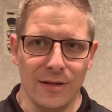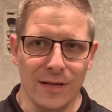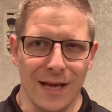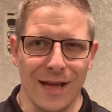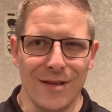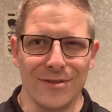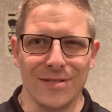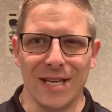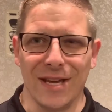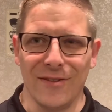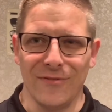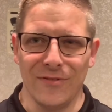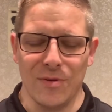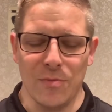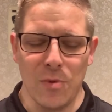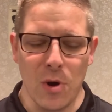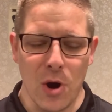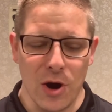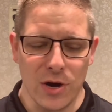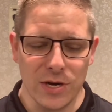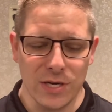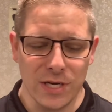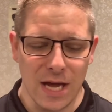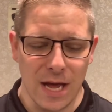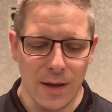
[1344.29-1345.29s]
And I was giving him a
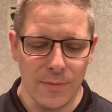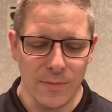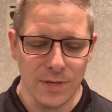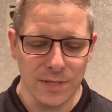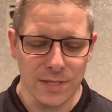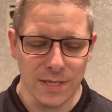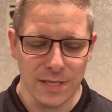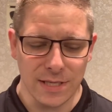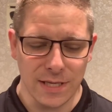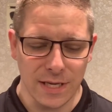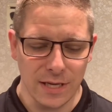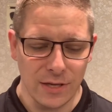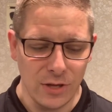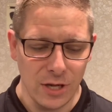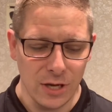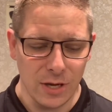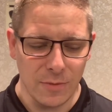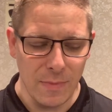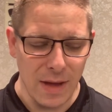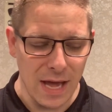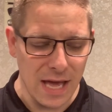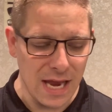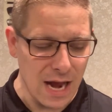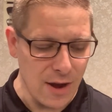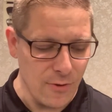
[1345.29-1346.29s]
hard time because I was like, look,
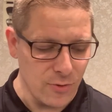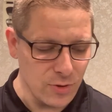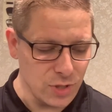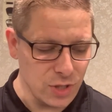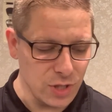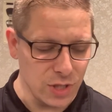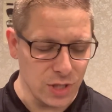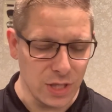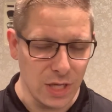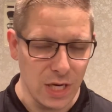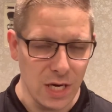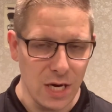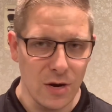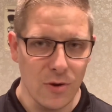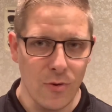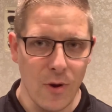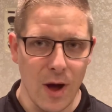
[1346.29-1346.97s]
man, I was just here.